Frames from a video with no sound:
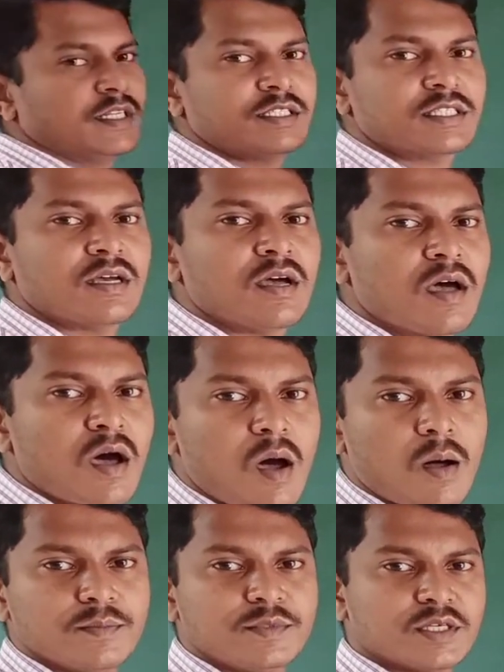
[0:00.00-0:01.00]
is
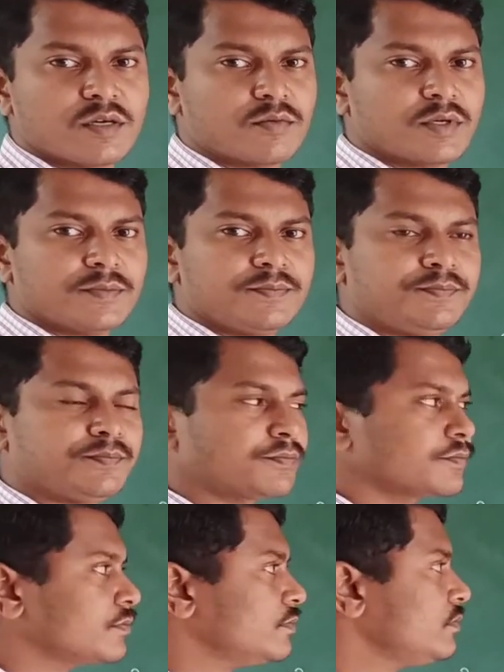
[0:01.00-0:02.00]
observed.
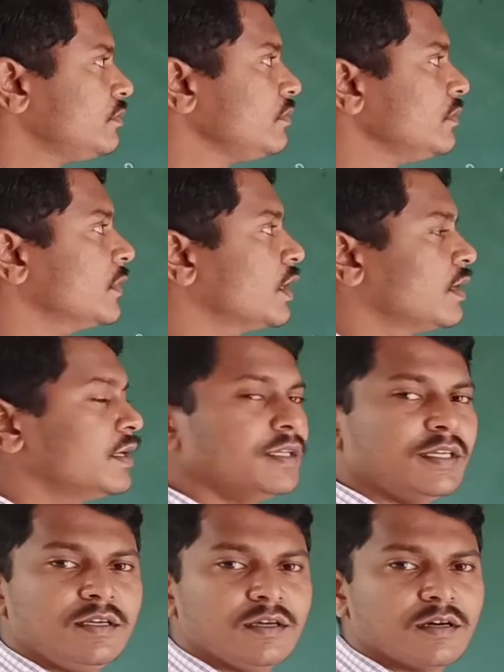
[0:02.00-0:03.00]

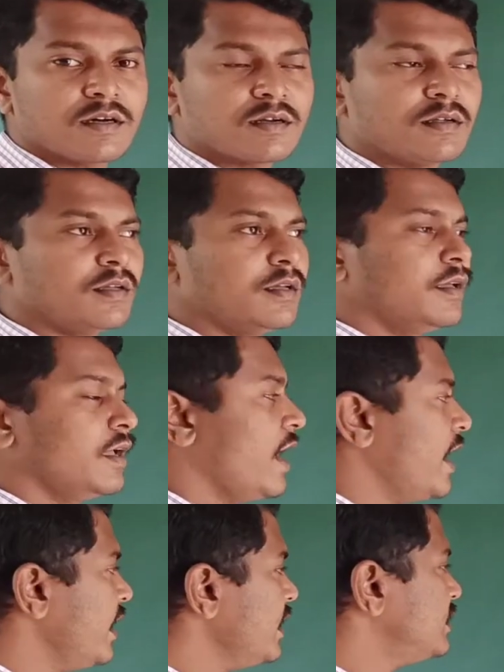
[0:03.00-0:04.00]
Here,
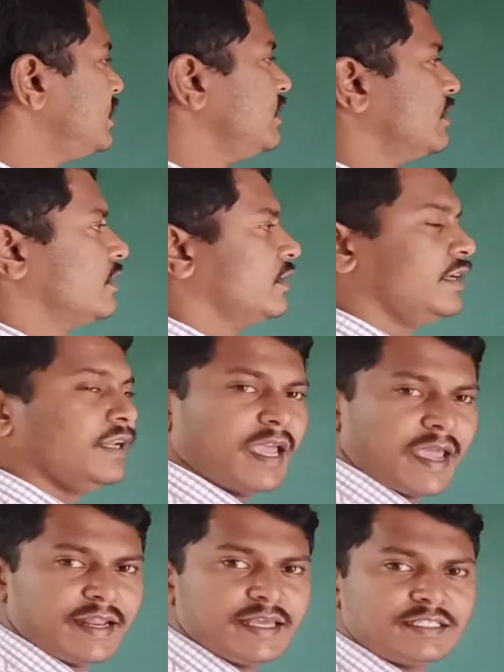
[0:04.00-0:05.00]
NaCl, in
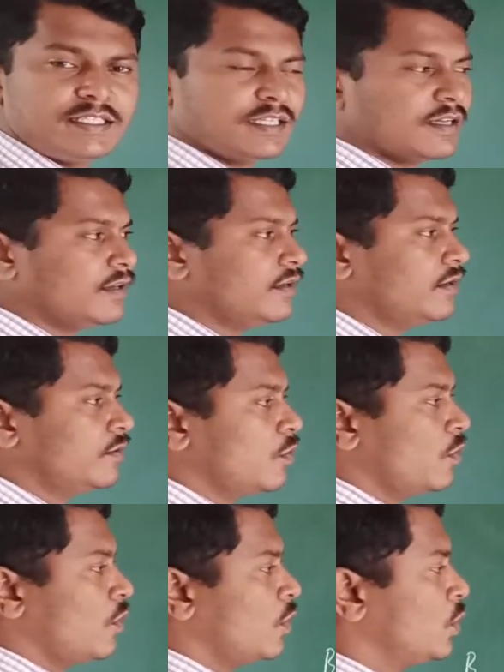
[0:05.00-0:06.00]
NaCl,
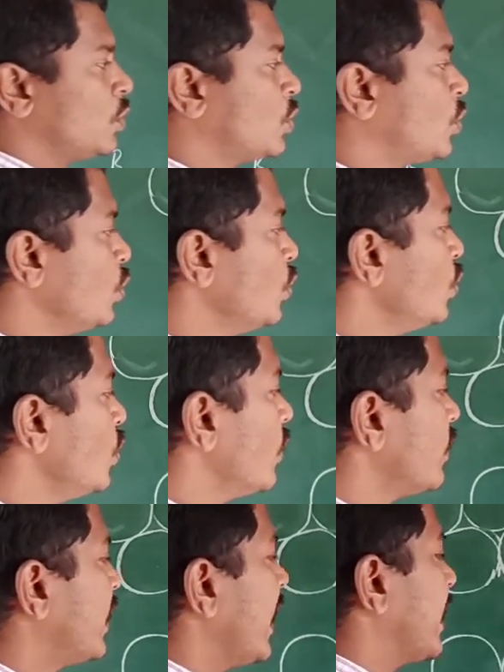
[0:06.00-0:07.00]
2
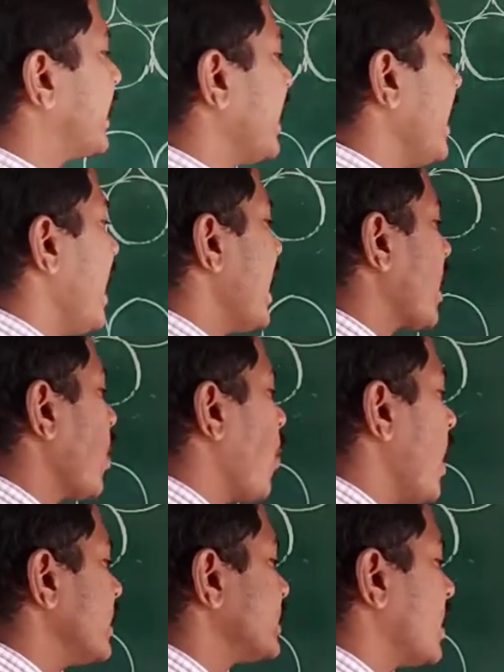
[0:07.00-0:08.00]
tetrahedral
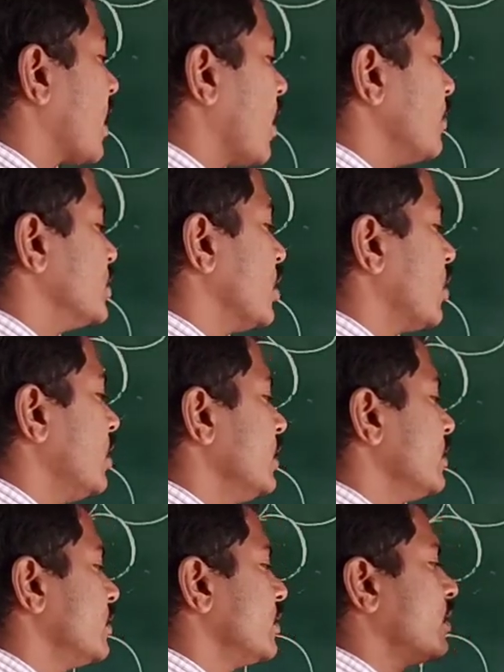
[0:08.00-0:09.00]
voids are observed,
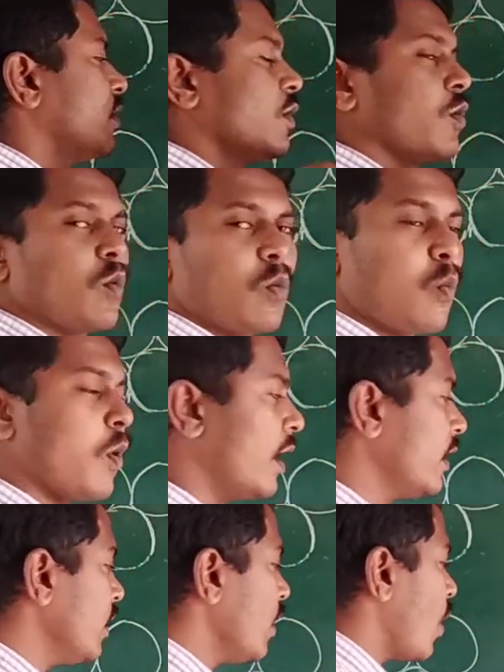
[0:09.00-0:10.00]

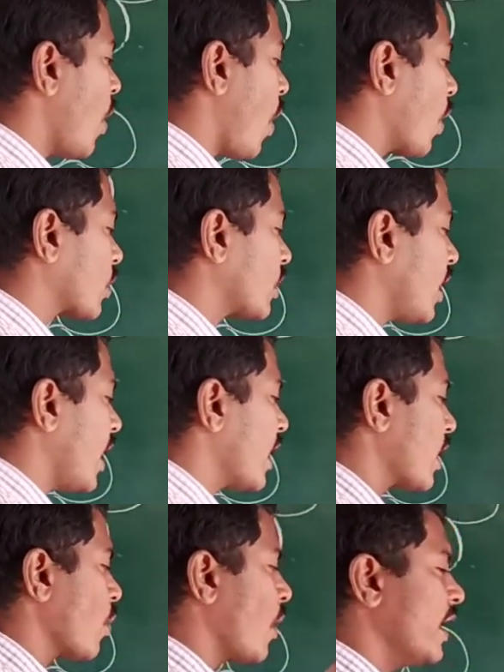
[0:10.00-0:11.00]
1
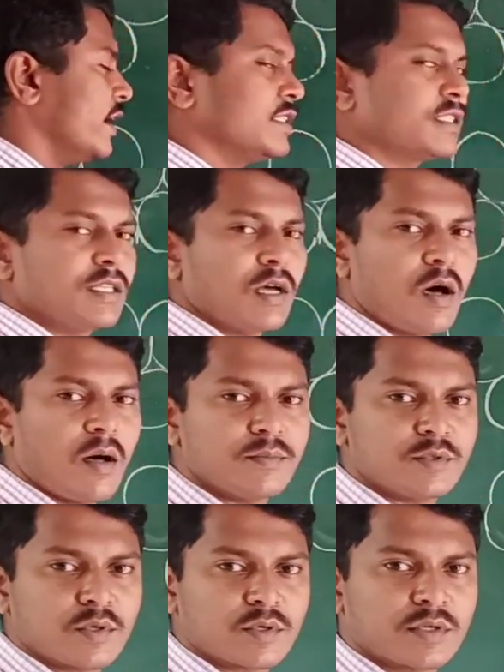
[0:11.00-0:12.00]
octahedral void is
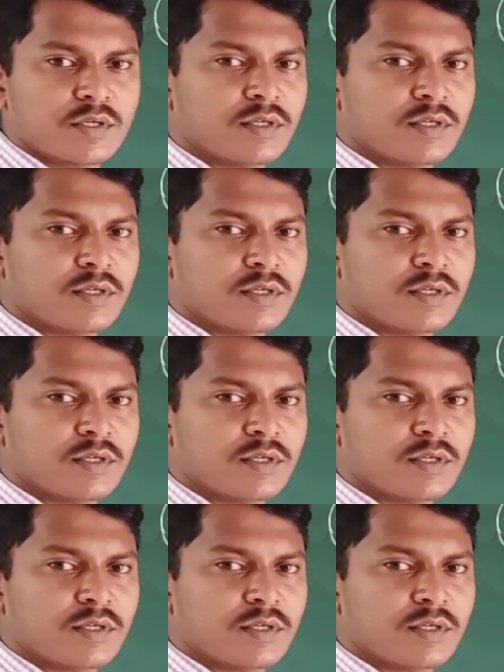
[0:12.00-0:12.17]
observed.